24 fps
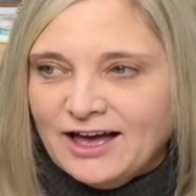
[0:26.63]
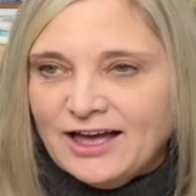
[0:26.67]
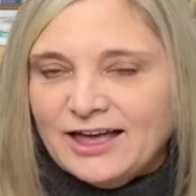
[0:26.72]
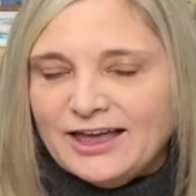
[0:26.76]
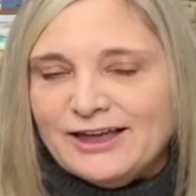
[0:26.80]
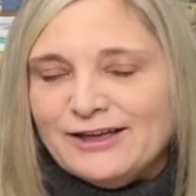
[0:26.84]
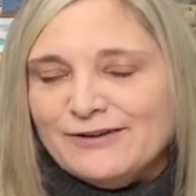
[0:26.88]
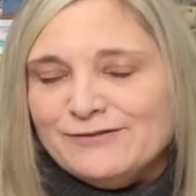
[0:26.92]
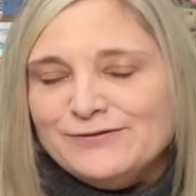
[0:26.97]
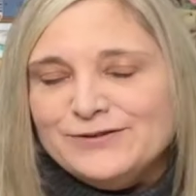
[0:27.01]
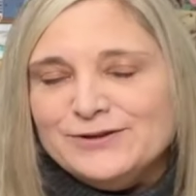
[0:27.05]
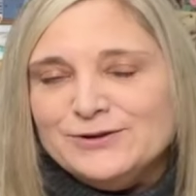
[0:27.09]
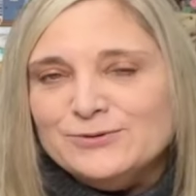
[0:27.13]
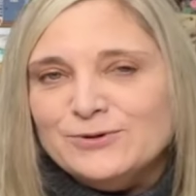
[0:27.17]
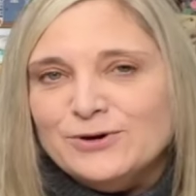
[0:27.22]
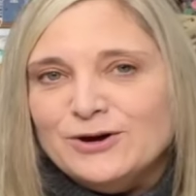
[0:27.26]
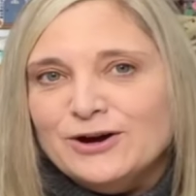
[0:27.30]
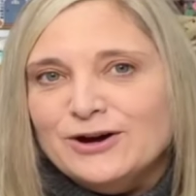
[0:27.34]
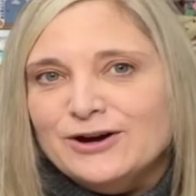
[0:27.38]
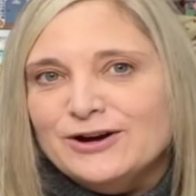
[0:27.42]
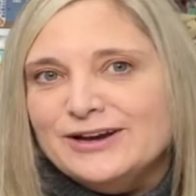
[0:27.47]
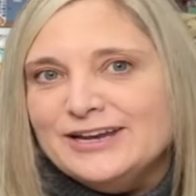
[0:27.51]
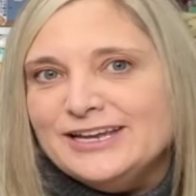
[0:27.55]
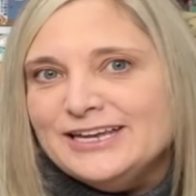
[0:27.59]
If you
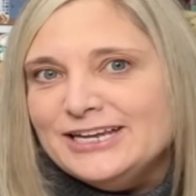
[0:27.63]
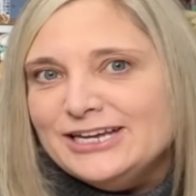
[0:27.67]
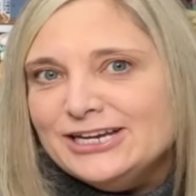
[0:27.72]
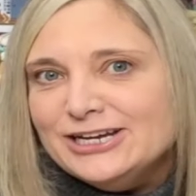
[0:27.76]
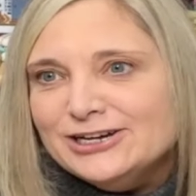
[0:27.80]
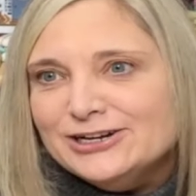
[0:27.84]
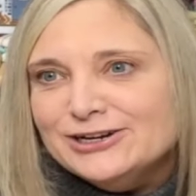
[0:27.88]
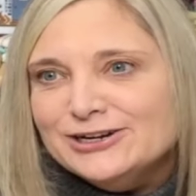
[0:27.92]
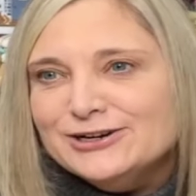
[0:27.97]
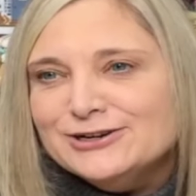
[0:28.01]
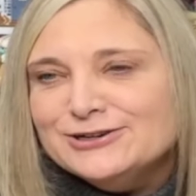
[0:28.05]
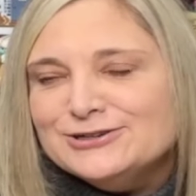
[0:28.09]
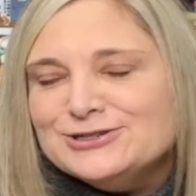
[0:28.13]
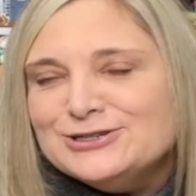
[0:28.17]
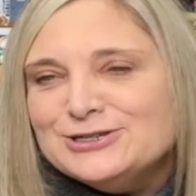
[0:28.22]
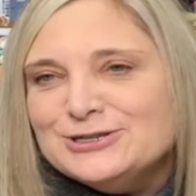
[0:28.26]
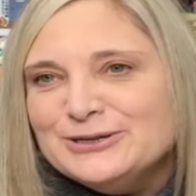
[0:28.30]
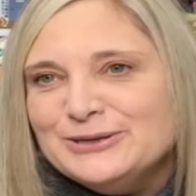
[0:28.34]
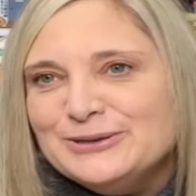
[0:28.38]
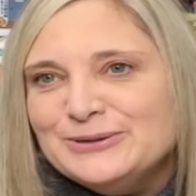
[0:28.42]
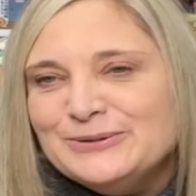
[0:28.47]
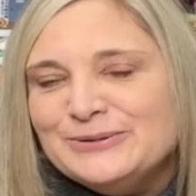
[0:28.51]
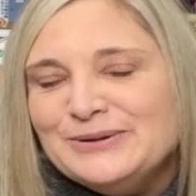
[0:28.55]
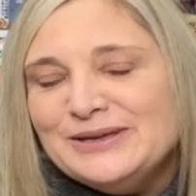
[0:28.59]
are here
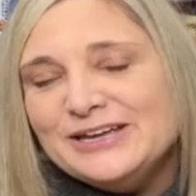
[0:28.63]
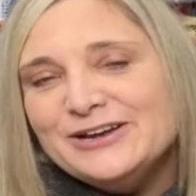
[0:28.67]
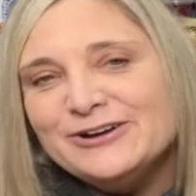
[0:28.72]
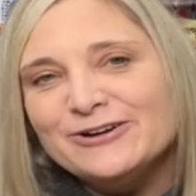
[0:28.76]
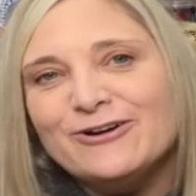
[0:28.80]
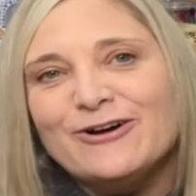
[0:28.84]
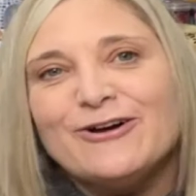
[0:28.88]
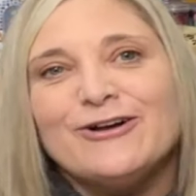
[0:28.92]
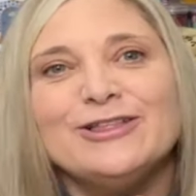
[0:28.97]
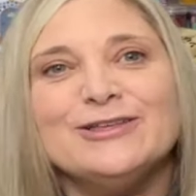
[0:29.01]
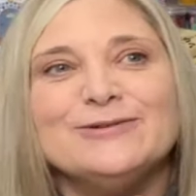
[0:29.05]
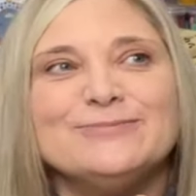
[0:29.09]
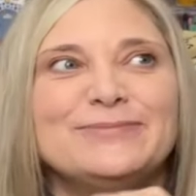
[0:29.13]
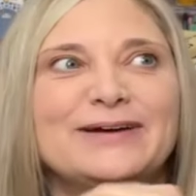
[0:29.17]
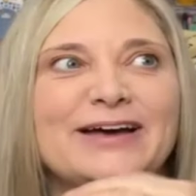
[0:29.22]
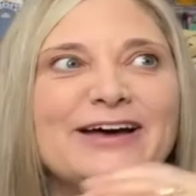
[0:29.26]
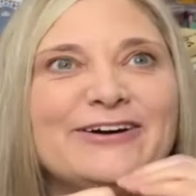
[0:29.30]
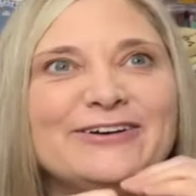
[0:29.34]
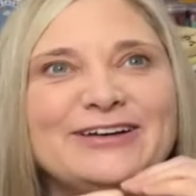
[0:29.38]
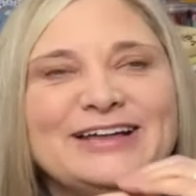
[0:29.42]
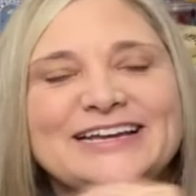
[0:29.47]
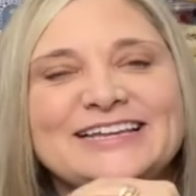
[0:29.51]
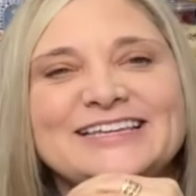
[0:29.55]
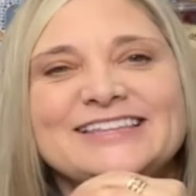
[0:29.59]
to hear all
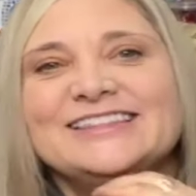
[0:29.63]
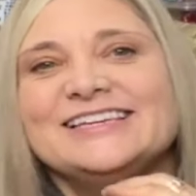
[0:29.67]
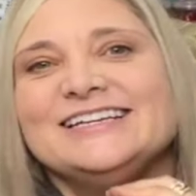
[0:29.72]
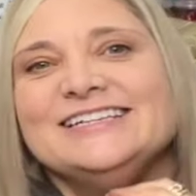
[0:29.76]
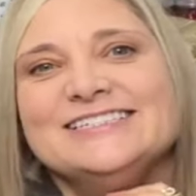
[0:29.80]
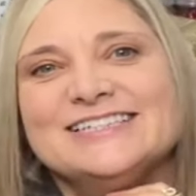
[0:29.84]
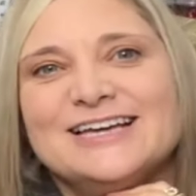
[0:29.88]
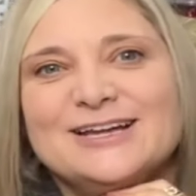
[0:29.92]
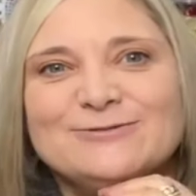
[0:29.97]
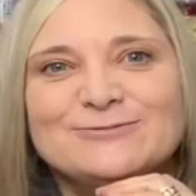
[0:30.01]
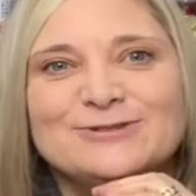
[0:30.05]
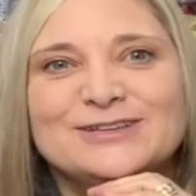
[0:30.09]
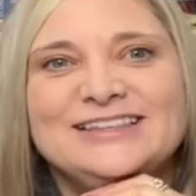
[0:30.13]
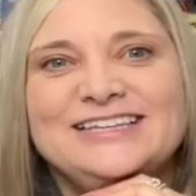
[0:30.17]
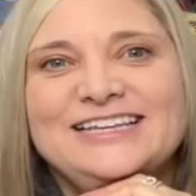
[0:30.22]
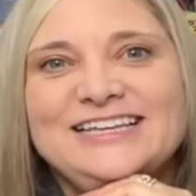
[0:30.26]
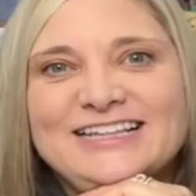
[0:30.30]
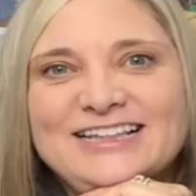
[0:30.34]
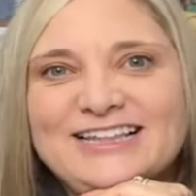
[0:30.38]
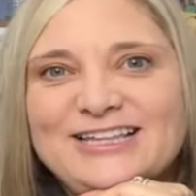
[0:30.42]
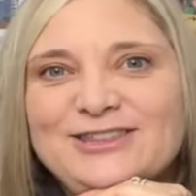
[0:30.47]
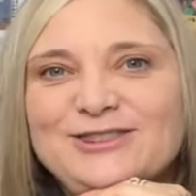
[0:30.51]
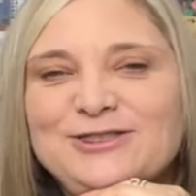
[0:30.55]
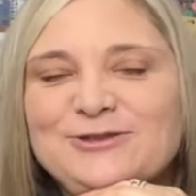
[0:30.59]
about anything done with
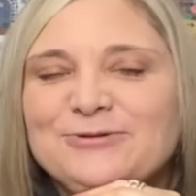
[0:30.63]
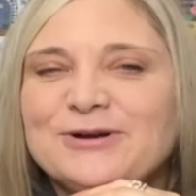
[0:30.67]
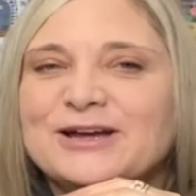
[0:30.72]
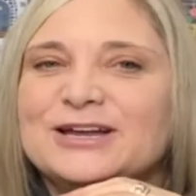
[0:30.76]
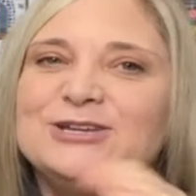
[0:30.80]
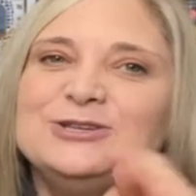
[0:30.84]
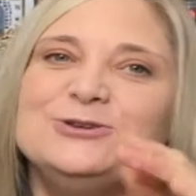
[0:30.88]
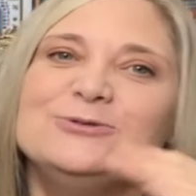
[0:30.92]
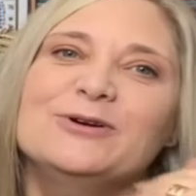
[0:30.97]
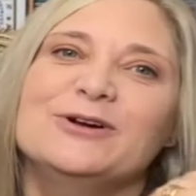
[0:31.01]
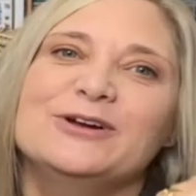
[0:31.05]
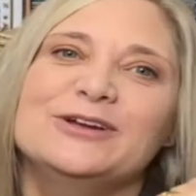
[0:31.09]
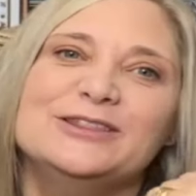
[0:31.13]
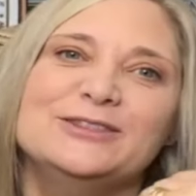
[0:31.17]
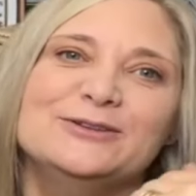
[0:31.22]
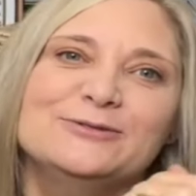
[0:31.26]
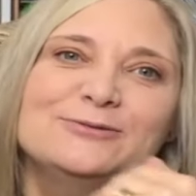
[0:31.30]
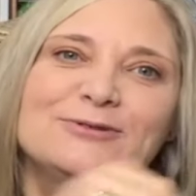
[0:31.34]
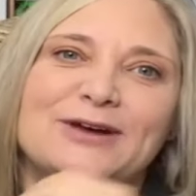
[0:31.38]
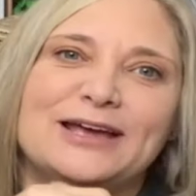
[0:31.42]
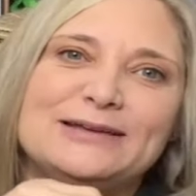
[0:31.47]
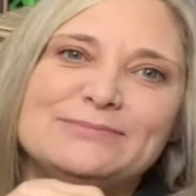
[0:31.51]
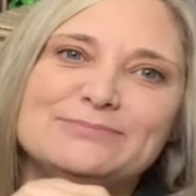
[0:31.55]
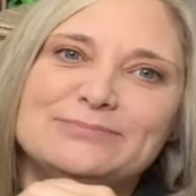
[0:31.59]
needle and thread, you are in the
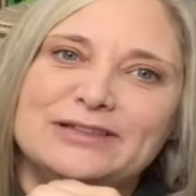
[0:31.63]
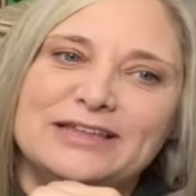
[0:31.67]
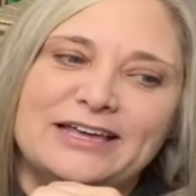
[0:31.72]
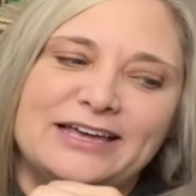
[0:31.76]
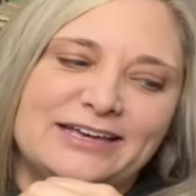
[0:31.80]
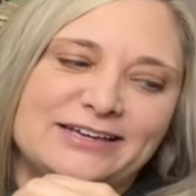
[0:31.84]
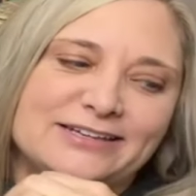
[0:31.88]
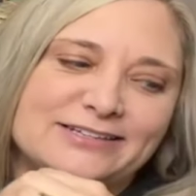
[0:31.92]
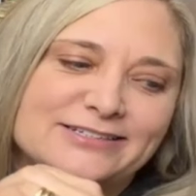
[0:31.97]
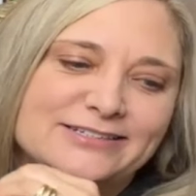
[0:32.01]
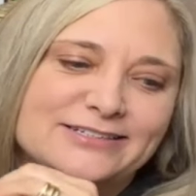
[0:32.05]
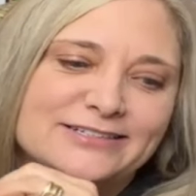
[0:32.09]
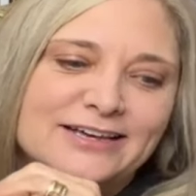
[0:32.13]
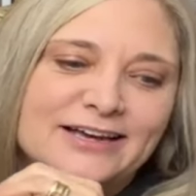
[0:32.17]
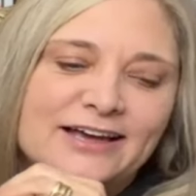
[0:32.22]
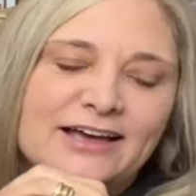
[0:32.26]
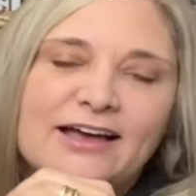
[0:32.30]
right place.